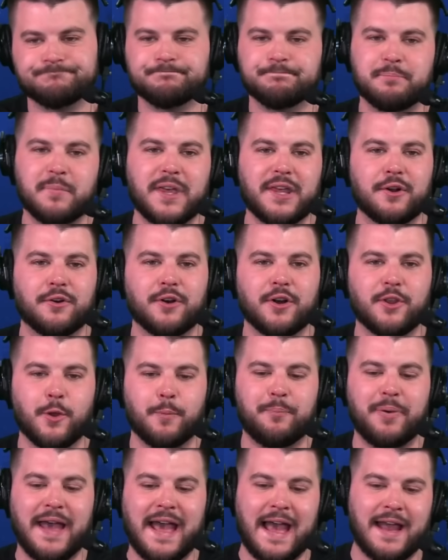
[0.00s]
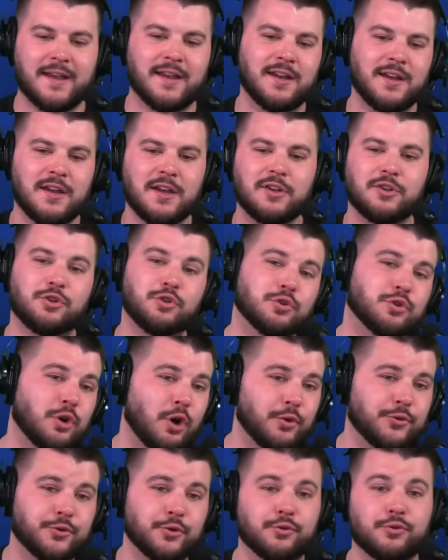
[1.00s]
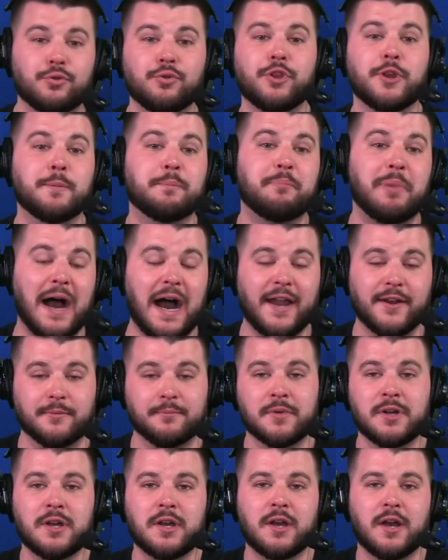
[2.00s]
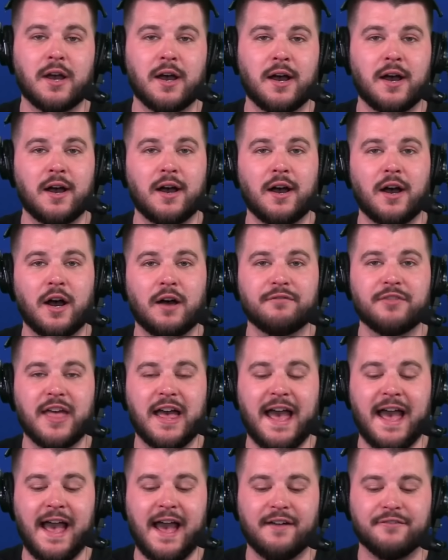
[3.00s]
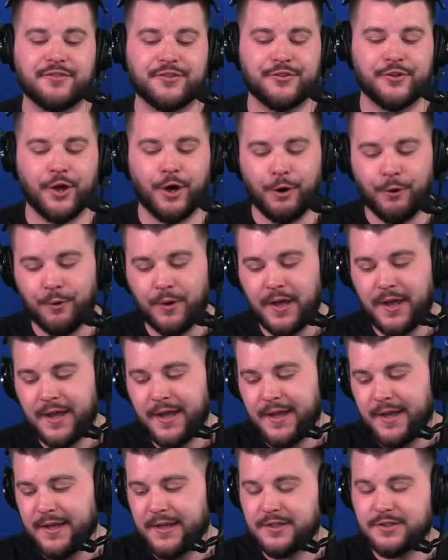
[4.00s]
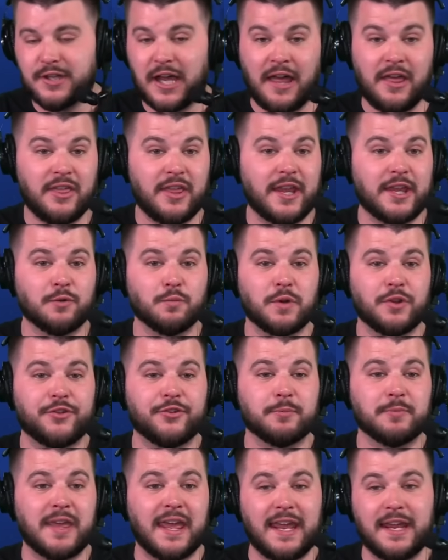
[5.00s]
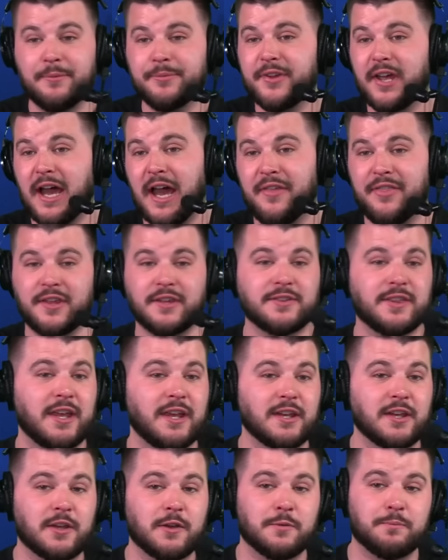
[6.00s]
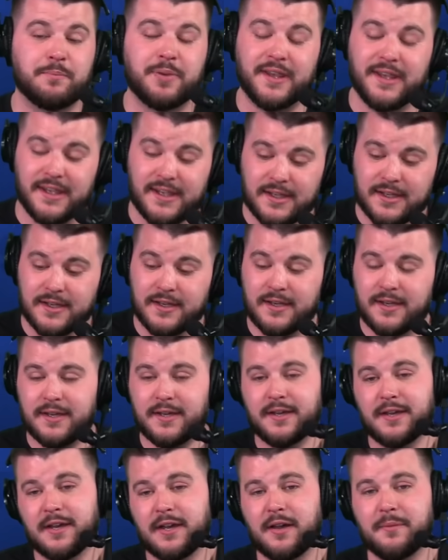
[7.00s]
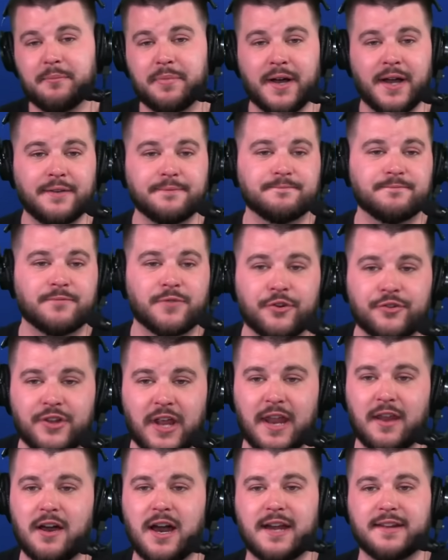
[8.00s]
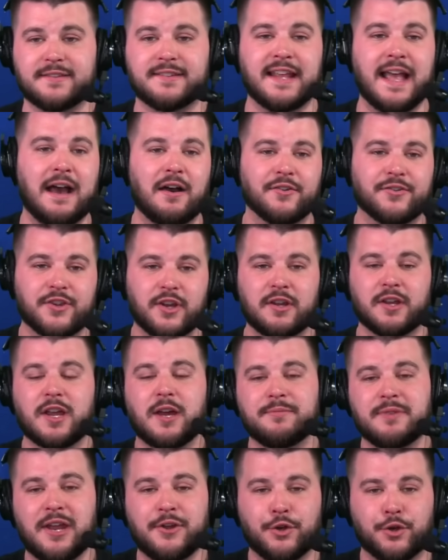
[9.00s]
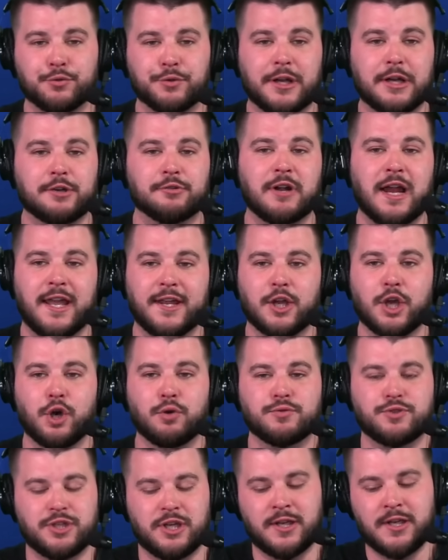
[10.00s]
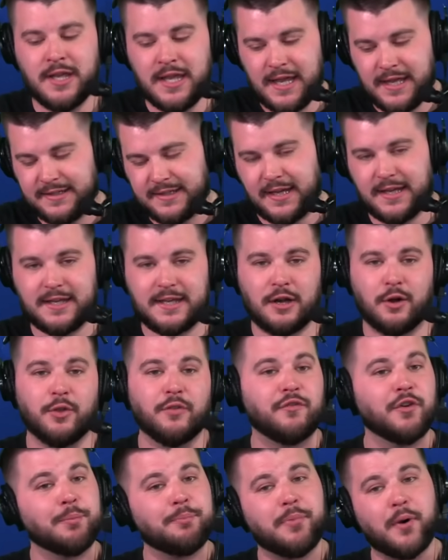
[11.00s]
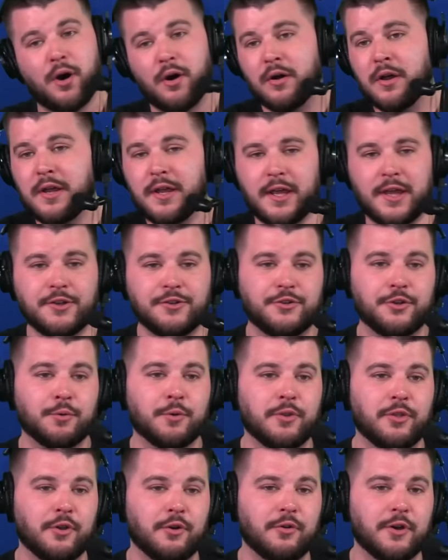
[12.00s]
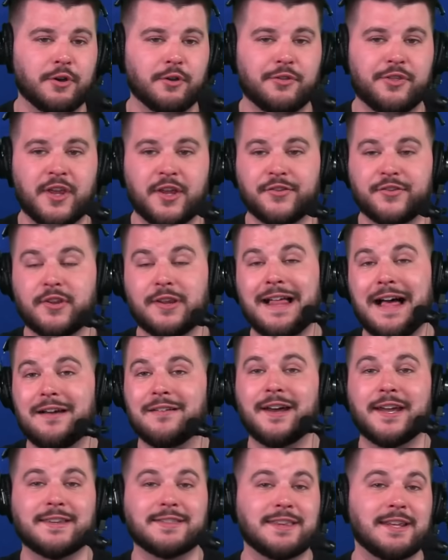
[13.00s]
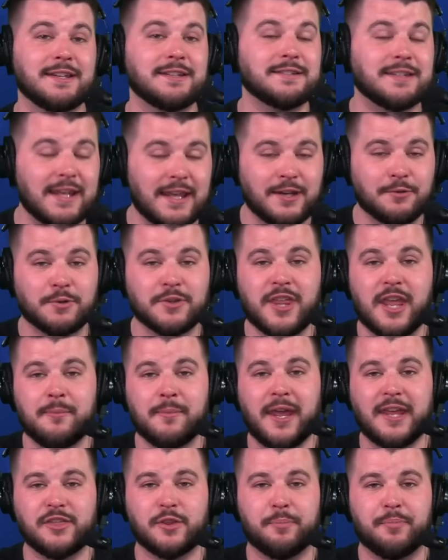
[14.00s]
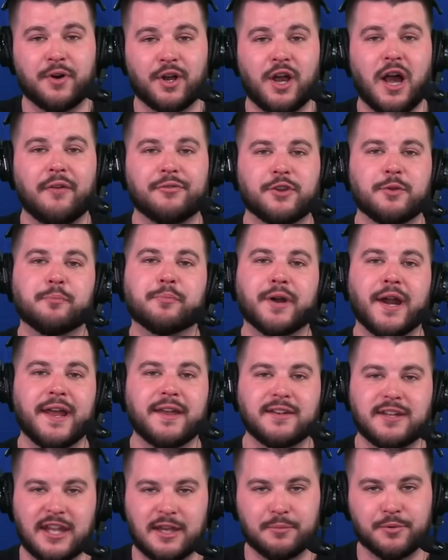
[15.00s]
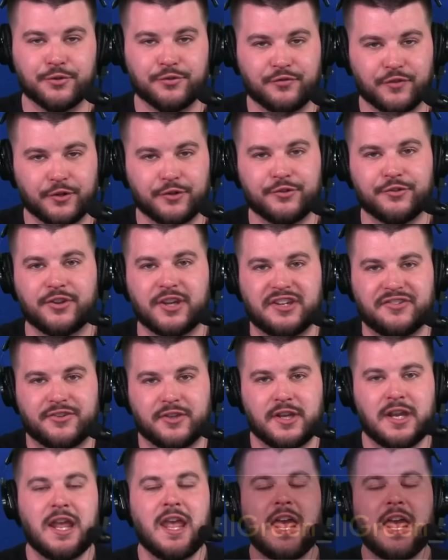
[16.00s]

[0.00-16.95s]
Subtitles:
middle of the pack to closer to the bottom of the half. So I think they can win some games. I think they can compete, but there's not a lot of talent. It's going to come down to grit, grind, coaching, take care of the football, and doing the little things a lot like they did when they made the playoffs in Brian Daboll's first season.